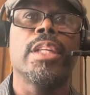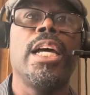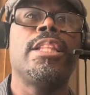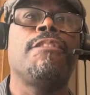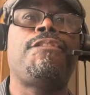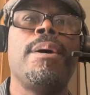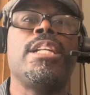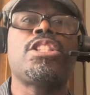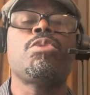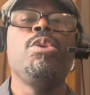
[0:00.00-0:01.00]
The
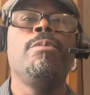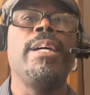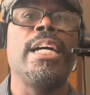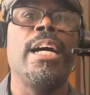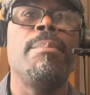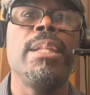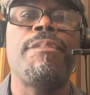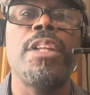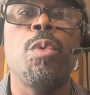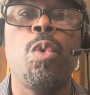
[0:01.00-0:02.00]
feminist movement
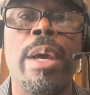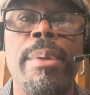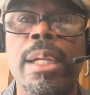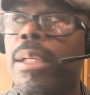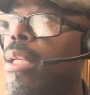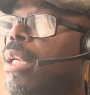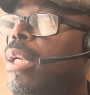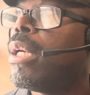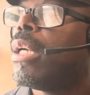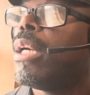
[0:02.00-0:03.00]
uplifted women,
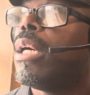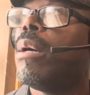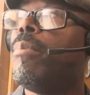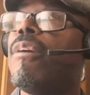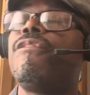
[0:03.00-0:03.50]
but